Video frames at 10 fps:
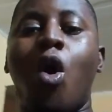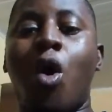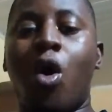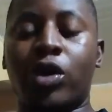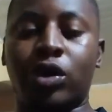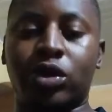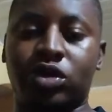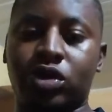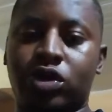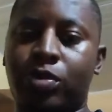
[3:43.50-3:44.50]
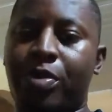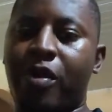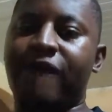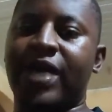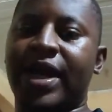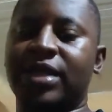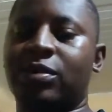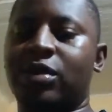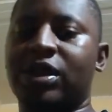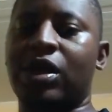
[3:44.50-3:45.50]
on your social profiles,
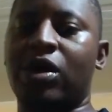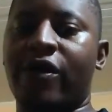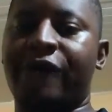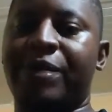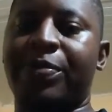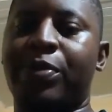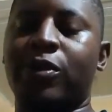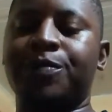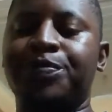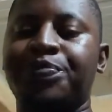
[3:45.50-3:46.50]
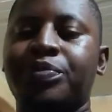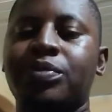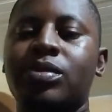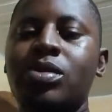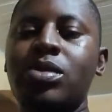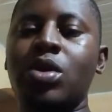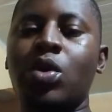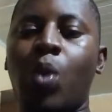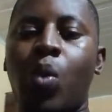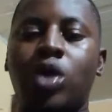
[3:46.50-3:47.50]
because a lot of people
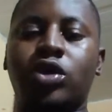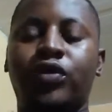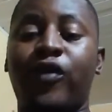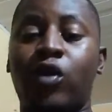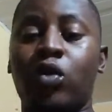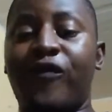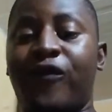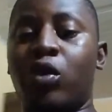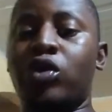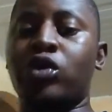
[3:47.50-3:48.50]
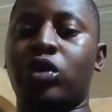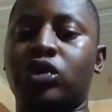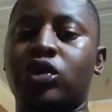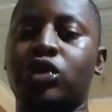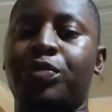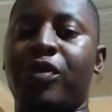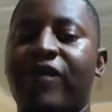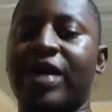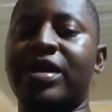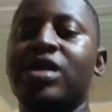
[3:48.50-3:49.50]
who follow you on social
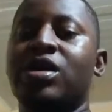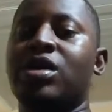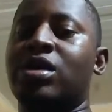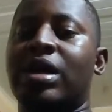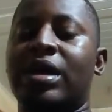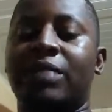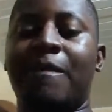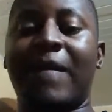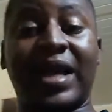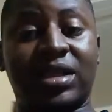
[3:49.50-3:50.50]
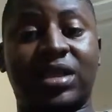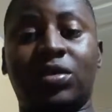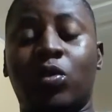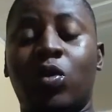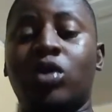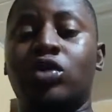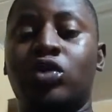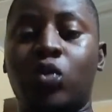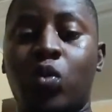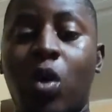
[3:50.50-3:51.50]
profile might want
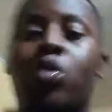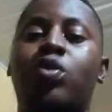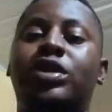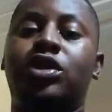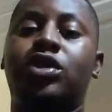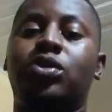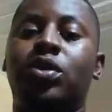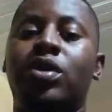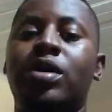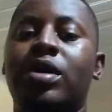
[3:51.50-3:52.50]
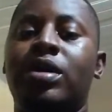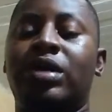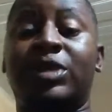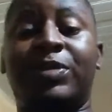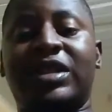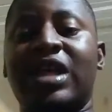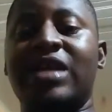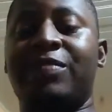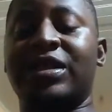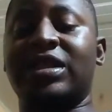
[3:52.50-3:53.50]
to work with you,
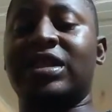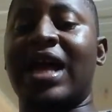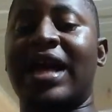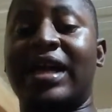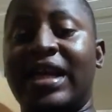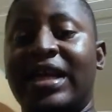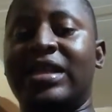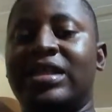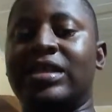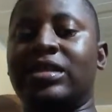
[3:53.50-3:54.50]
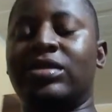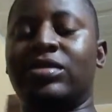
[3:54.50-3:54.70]
especially places like LinkedIn.